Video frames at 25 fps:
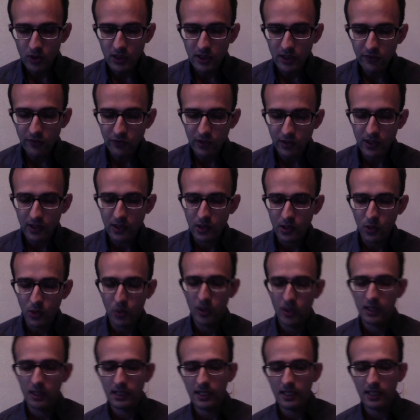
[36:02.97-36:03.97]
different
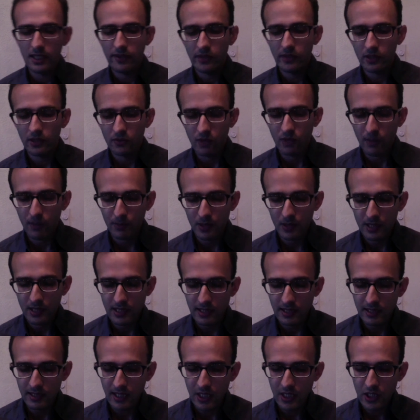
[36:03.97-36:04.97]
lower level
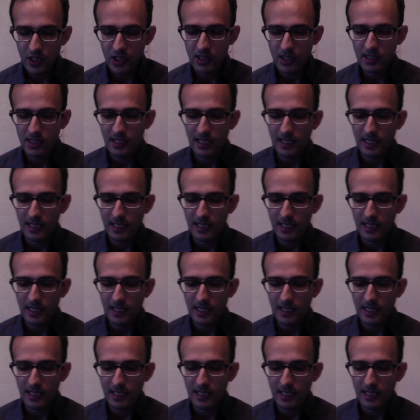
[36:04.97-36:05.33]
representations